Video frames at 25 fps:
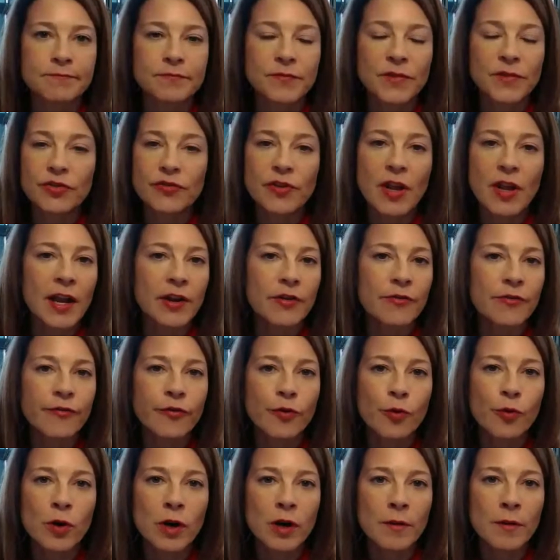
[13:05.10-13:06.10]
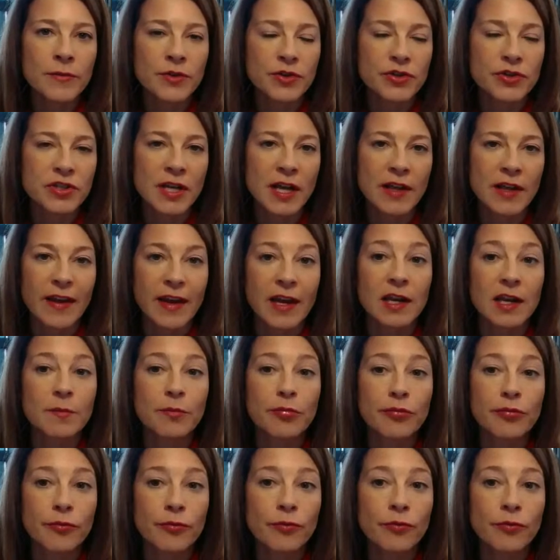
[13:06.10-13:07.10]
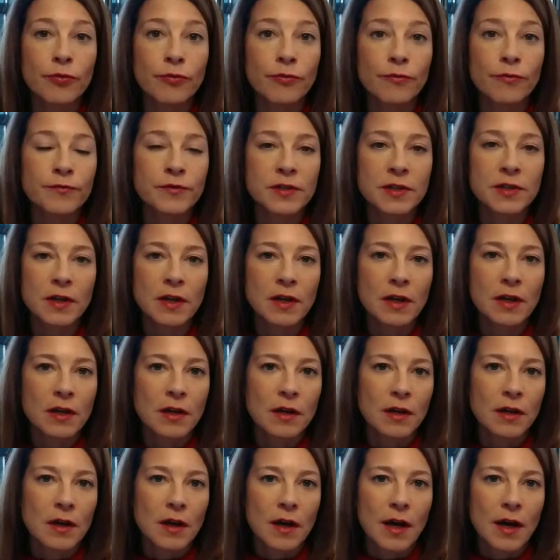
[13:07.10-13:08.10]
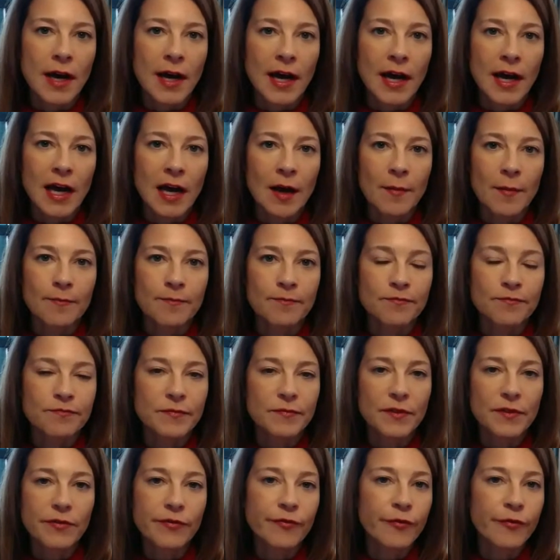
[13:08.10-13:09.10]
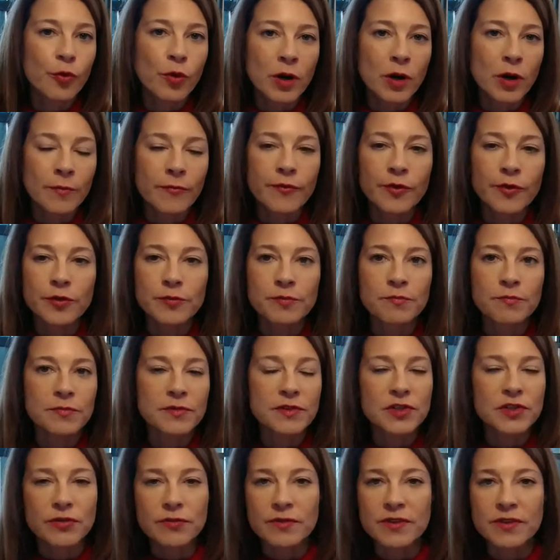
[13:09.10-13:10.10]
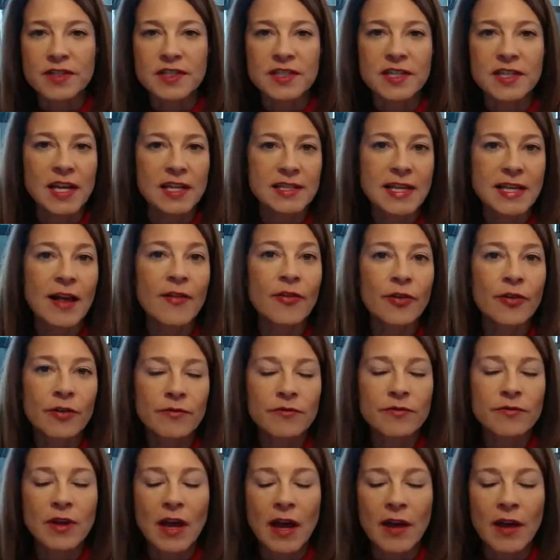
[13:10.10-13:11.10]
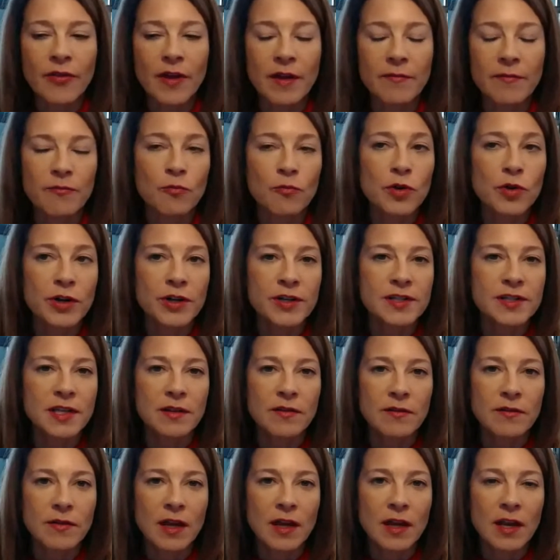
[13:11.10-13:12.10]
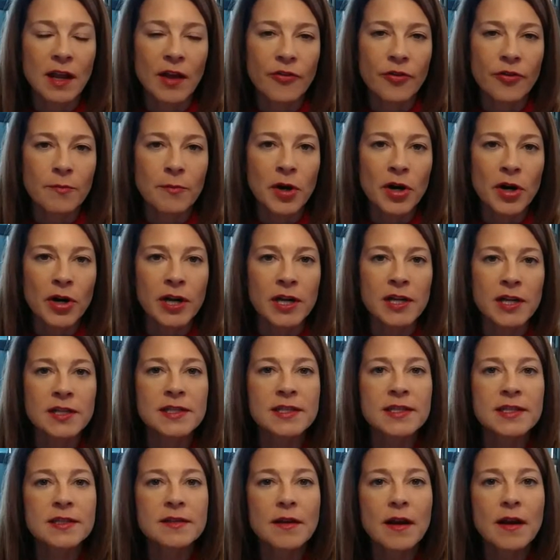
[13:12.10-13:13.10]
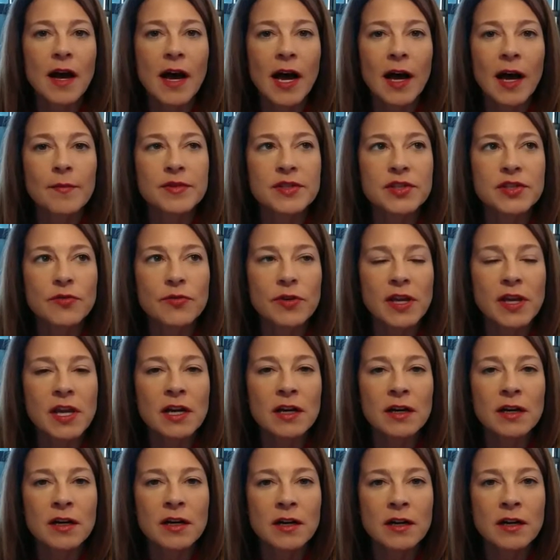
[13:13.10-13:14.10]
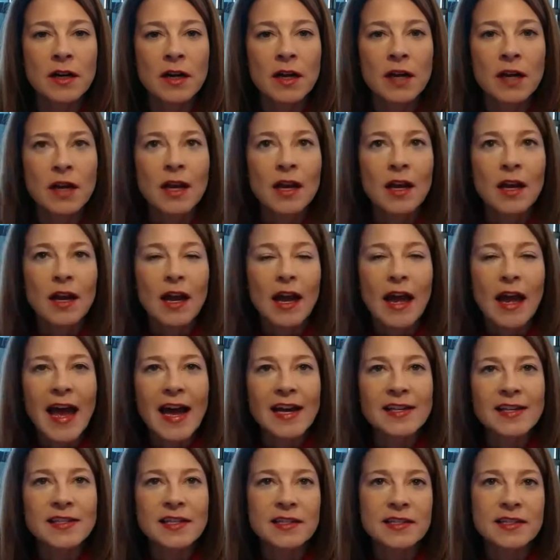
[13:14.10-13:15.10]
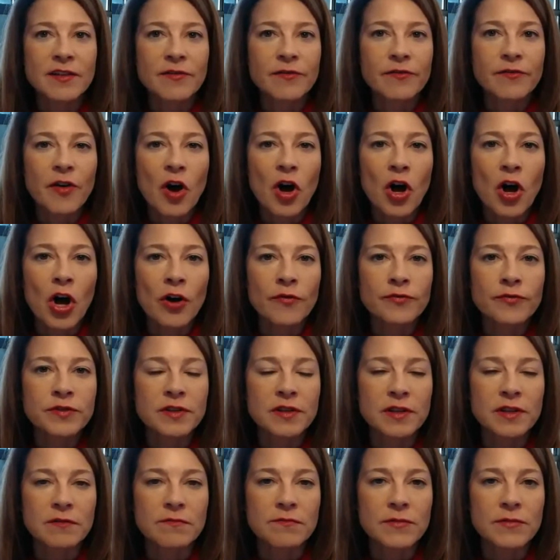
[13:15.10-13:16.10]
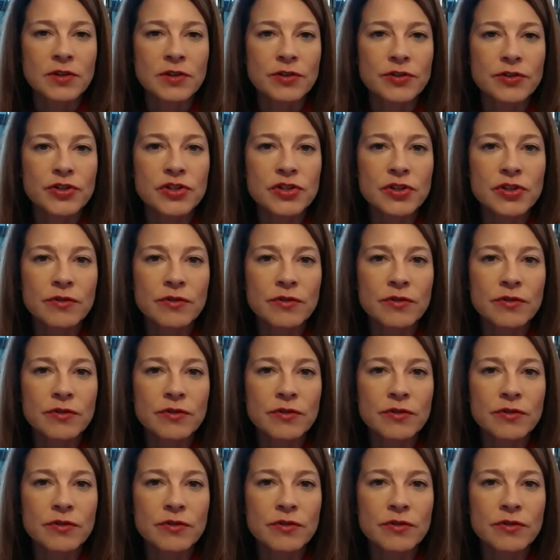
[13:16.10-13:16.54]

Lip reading: they're not a form. There's not like an approved form for certain states how that works in other markets. So here, as it's evolved, there are